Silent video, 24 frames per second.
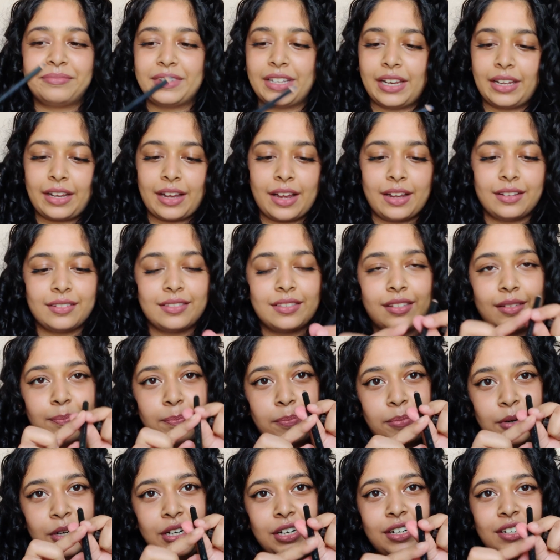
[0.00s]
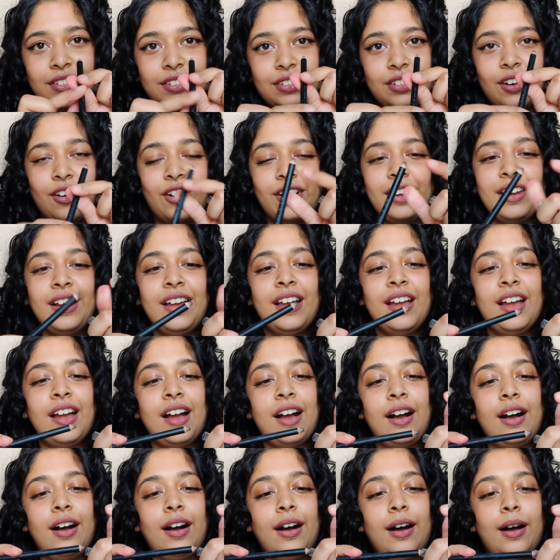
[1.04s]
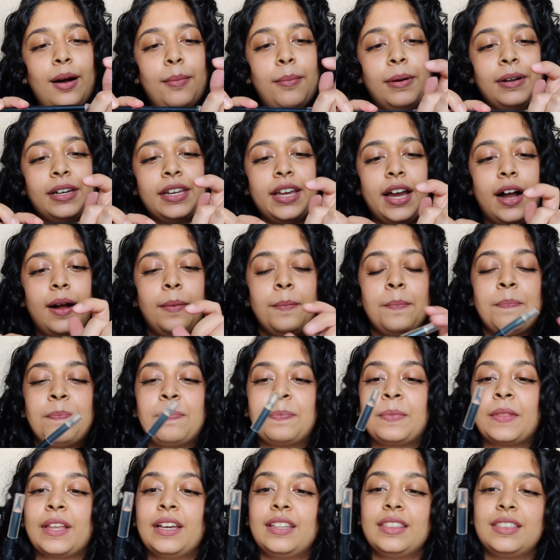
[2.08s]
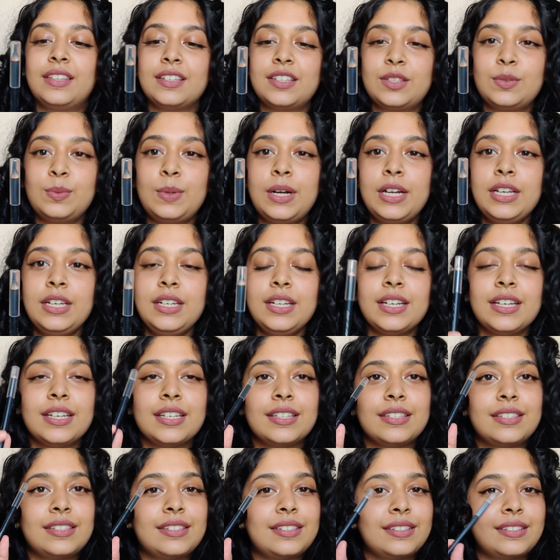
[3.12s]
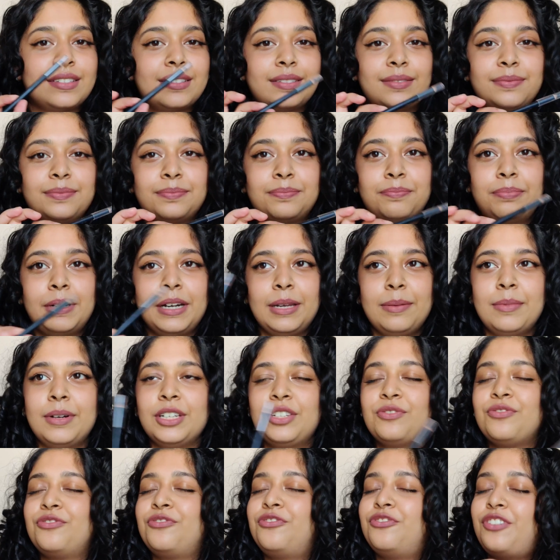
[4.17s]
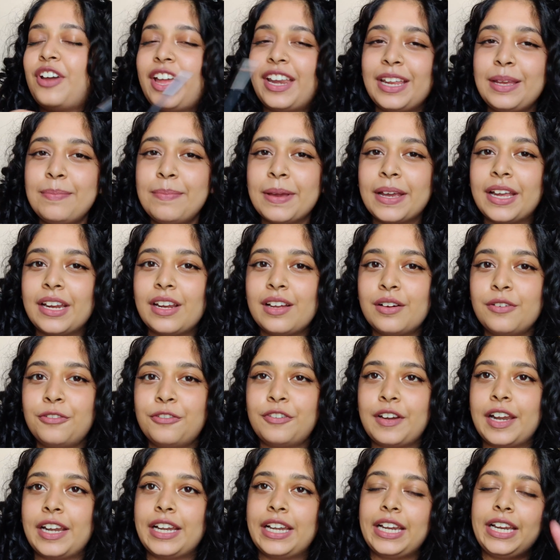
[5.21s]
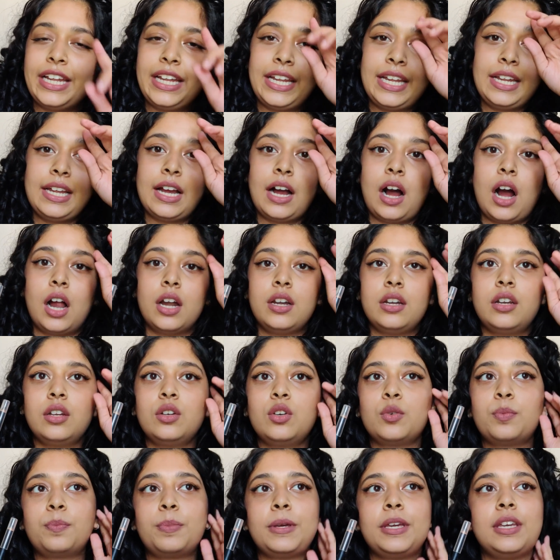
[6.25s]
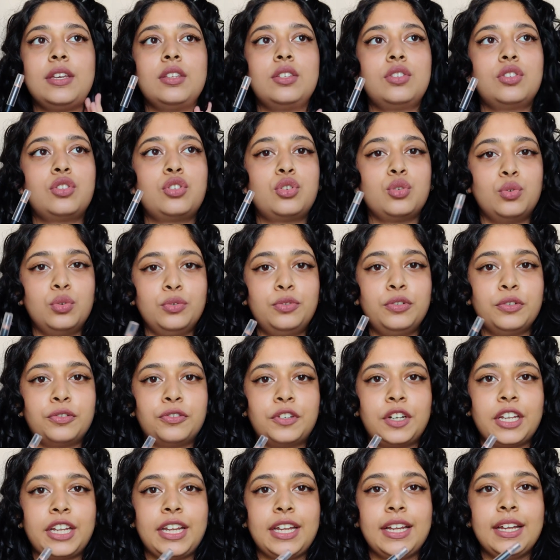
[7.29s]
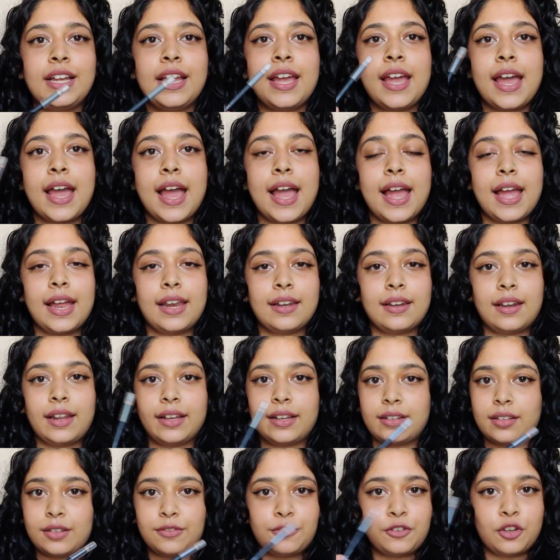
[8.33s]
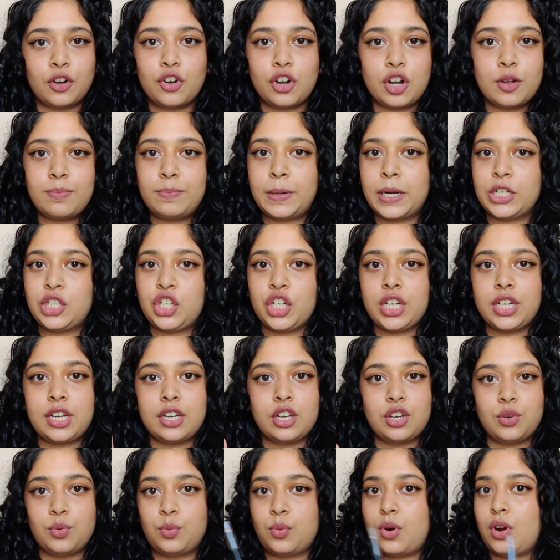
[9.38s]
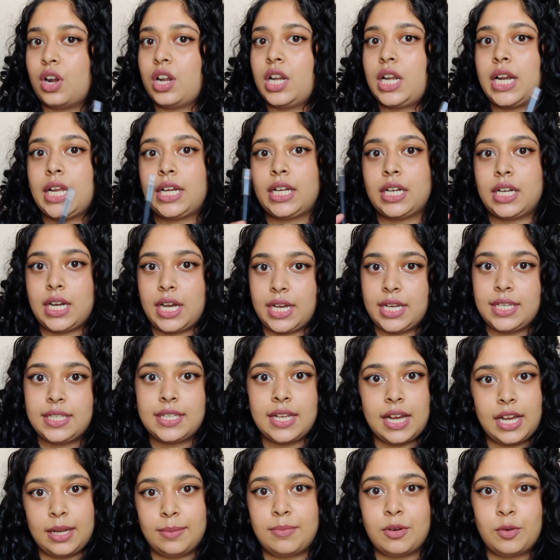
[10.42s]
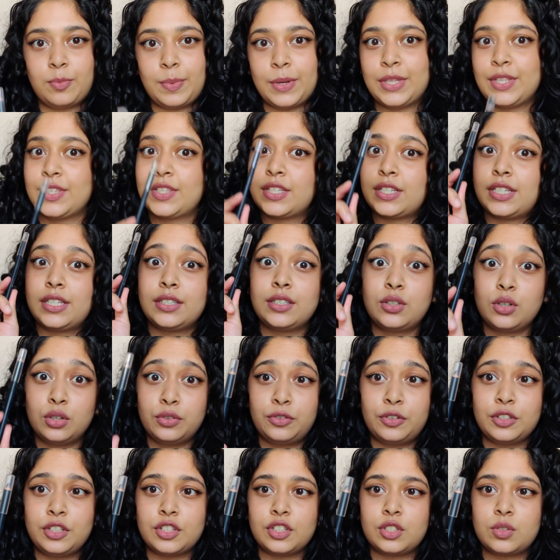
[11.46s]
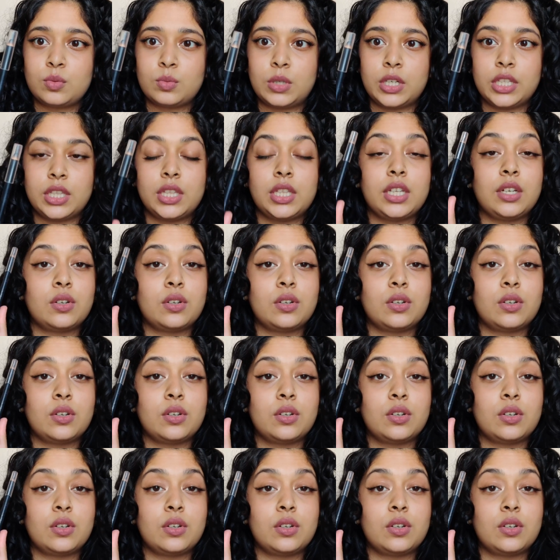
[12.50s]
Like the print is gone. But yeah, this one is pretty much very beginner friendly, under rupees 250. And like if you're on a budget and you want like a nice eyebrow pencil, go for this one.